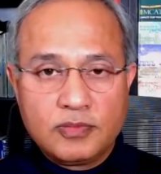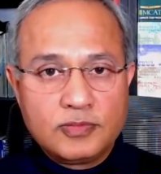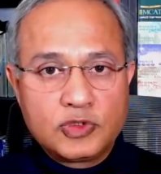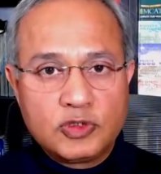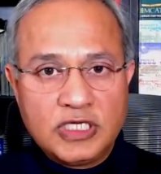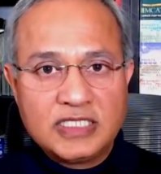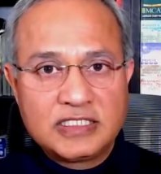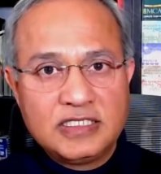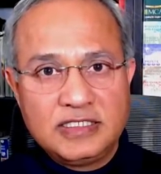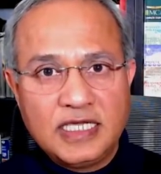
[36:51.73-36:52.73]
So
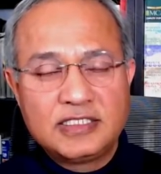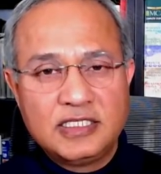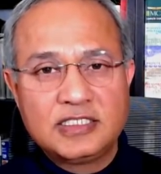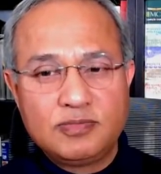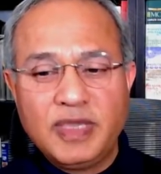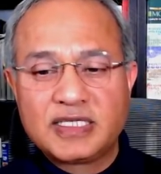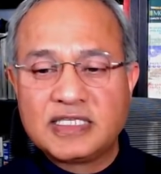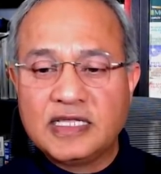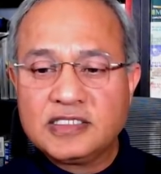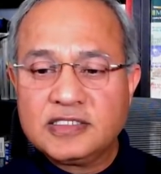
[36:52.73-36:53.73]
does this make
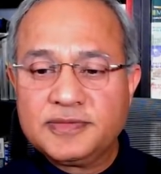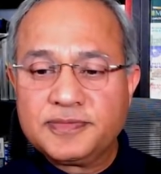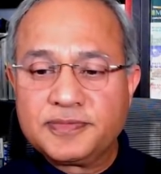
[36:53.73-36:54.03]
sense?